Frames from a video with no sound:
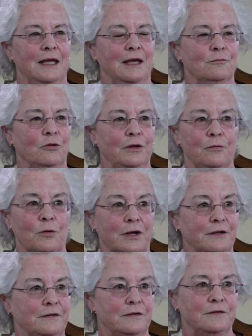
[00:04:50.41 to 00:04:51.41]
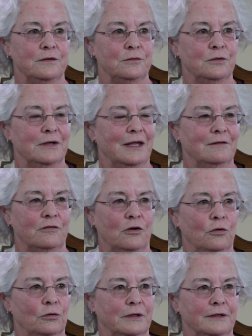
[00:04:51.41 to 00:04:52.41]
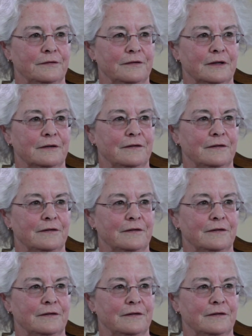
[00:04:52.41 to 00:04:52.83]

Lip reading: and really wanted to do kind of a holistic